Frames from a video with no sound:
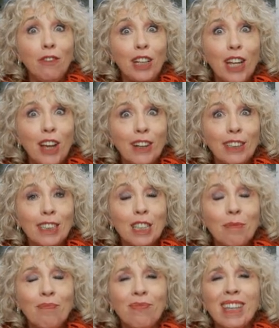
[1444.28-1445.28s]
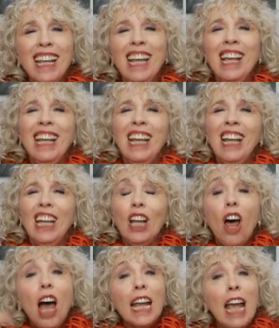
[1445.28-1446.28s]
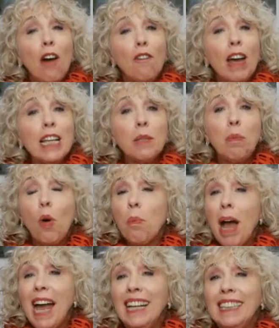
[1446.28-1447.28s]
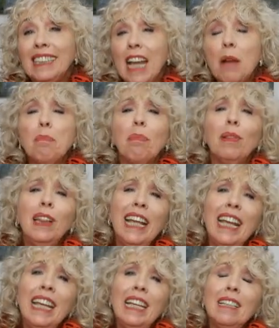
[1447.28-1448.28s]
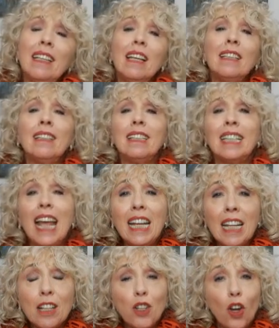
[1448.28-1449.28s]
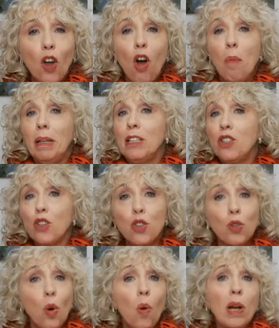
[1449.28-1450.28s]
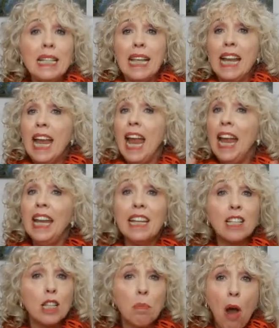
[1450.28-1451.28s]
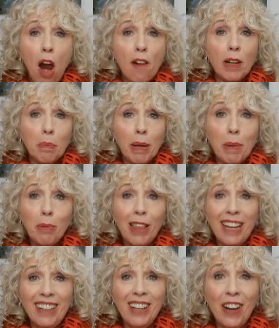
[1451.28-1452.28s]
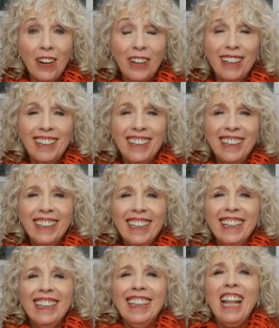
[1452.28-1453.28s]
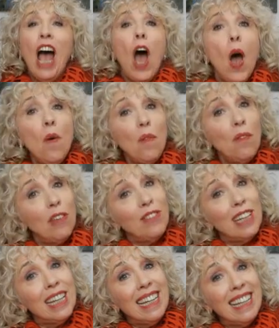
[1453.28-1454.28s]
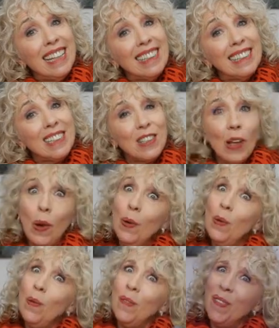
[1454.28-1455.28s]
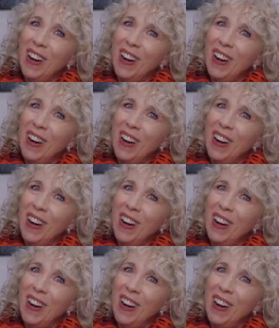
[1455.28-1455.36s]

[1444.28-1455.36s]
and videos. Like our Facebook page and please send us your comments, your stories, and any inspiring people that you know. Over 50, so